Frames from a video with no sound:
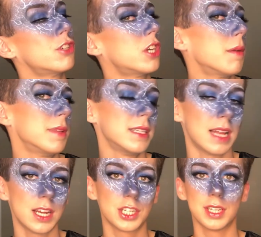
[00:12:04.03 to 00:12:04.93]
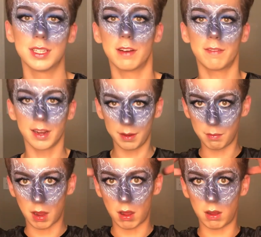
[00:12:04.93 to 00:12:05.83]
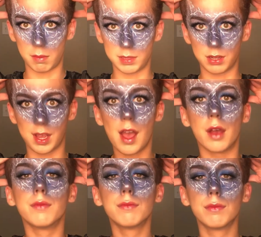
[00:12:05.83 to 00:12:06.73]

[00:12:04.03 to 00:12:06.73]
go shop these lashes. They're fucking bomb. So yeah,